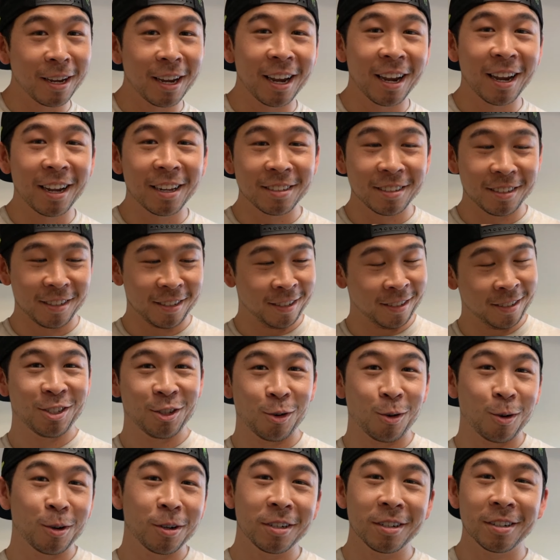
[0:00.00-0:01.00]
hands,
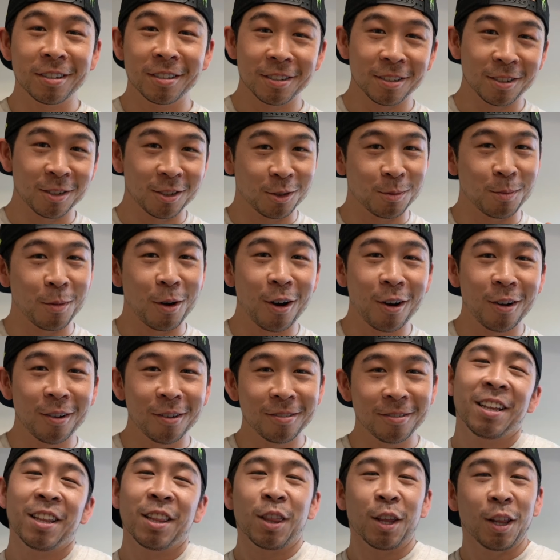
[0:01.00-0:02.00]
short,
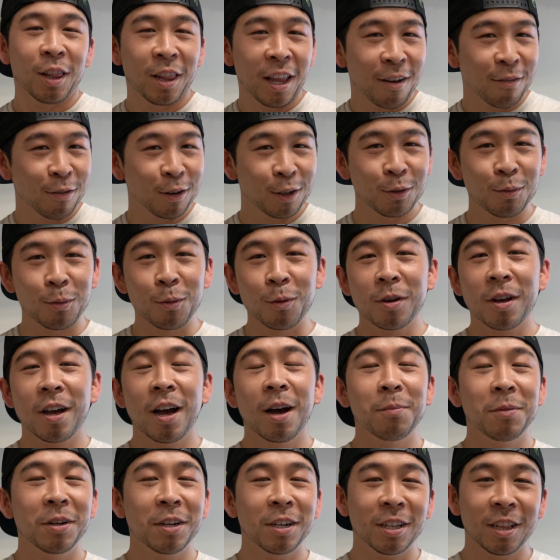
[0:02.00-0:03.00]
small, the levers will
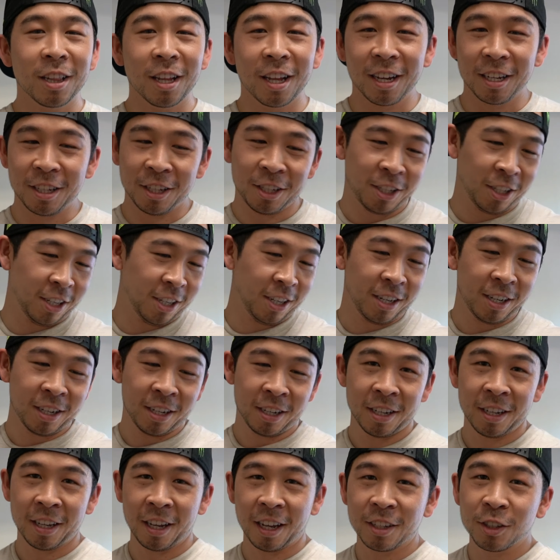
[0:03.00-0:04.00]
come in clutch.
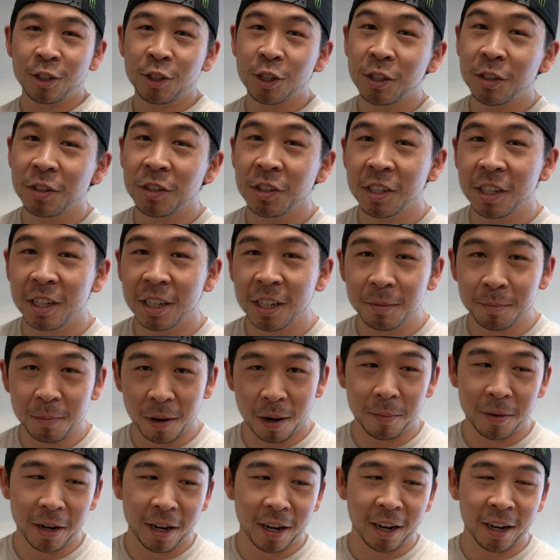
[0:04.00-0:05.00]
As you can see by
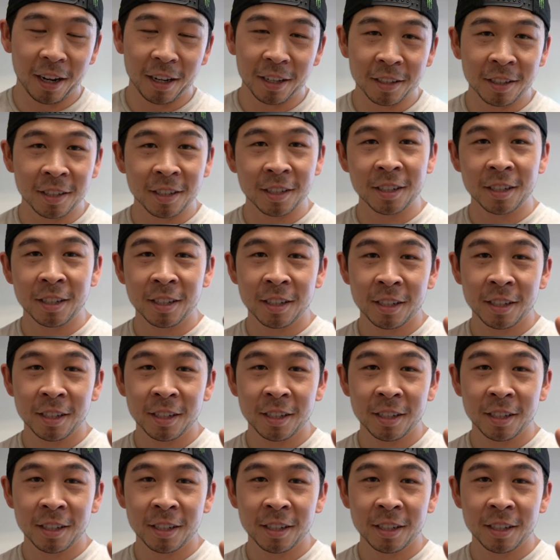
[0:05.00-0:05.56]
my hands,